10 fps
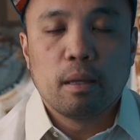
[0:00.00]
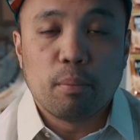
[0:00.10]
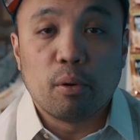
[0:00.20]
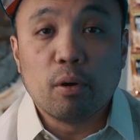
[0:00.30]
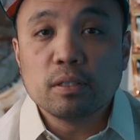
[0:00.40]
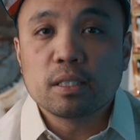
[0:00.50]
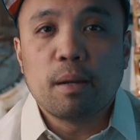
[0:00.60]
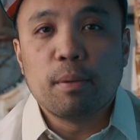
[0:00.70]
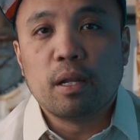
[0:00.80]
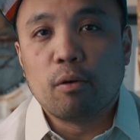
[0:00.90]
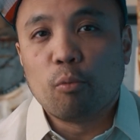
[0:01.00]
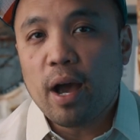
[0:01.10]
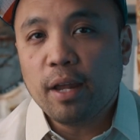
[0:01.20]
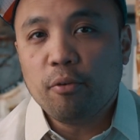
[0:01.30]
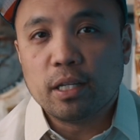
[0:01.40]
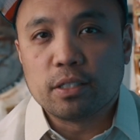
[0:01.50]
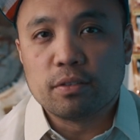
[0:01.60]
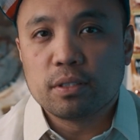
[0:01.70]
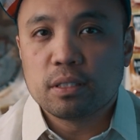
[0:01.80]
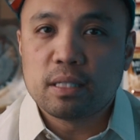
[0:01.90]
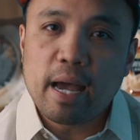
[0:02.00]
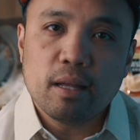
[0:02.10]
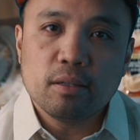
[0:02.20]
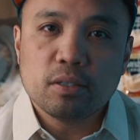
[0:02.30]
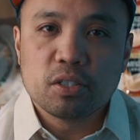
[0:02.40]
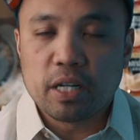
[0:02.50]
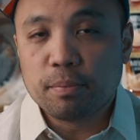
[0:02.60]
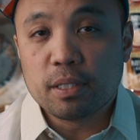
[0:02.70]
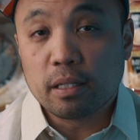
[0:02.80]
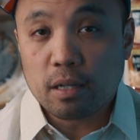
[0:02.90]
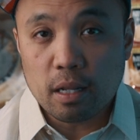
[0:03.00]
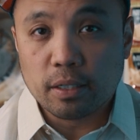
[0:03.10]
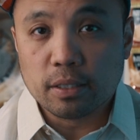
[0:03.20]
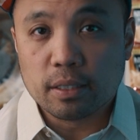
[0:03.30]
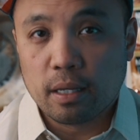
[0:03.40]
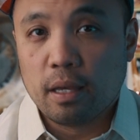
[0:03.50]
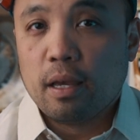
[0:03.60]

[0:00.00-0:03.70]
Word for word: Barongs come in a wide range of styles, shapes, and colors.